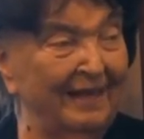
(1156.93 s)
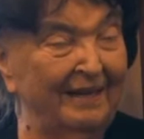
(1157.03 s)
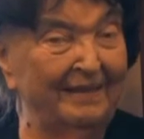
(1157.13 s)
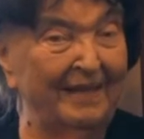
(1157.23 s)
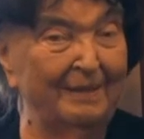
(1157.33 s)

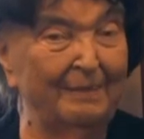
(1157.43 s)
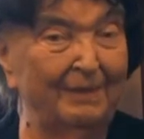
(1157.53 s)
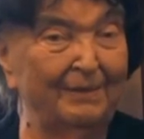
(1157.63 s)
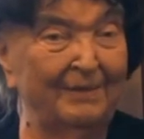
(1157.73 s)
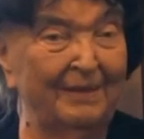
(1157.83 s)
I think
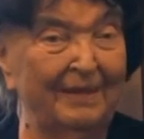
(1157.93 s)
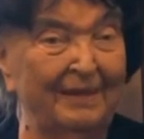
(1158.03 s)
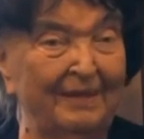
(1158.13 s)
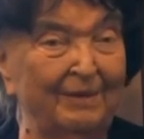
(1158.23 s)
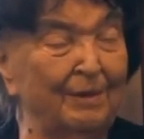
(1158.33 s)
about
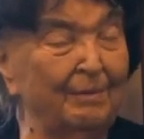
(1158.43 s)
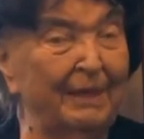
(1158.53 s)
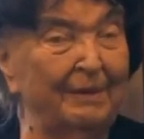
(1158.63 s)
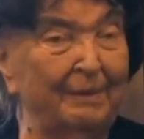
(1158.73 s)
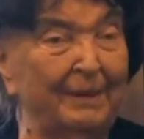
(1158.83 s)
in
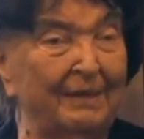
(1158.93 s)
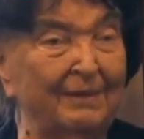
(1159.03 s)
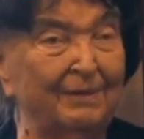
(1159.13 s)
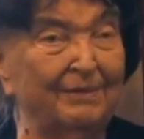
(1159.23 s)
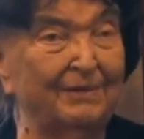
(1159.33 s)
Norway we are
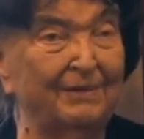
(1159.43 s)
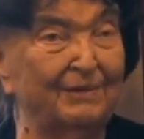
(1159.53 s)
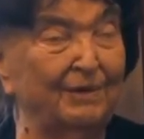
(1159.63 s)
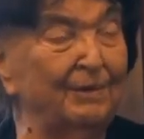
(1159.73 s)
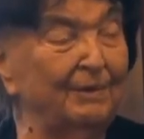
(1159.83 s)
not
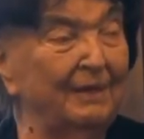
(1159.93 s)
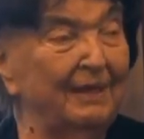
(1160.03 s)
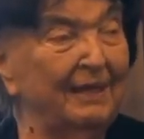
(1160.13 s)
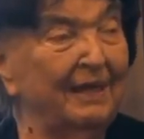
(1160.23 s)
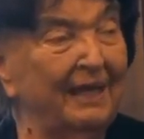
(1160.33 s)
so
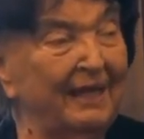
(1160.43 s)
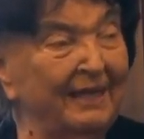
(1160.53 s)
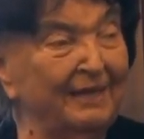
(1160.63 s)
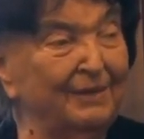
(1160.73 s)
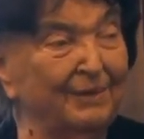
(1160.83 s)

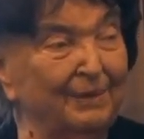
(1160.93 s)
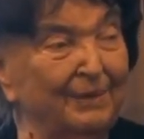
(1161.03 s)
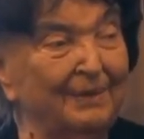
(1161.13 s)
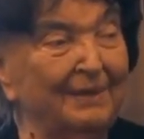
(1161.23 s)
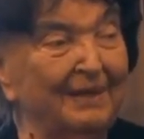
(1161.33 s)
eager
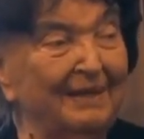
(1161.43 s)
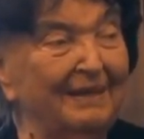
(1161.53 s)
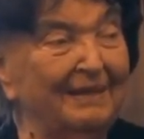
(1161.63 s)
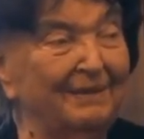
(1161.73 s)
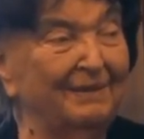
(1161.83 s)
to
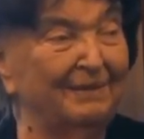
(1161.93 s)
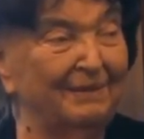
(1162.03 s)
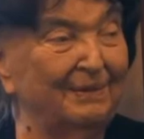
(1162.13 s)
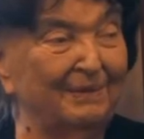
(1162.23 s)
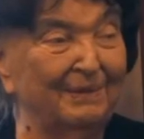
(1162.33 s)

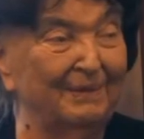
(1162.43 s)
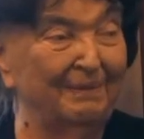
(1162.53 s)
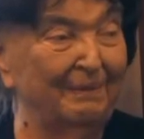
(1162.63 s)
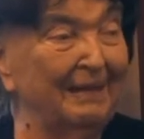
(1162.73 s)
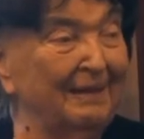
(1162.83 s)

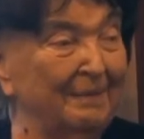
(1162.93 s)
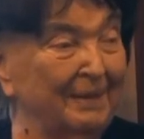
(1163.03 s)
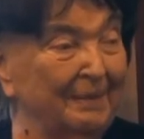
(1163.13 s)
welcome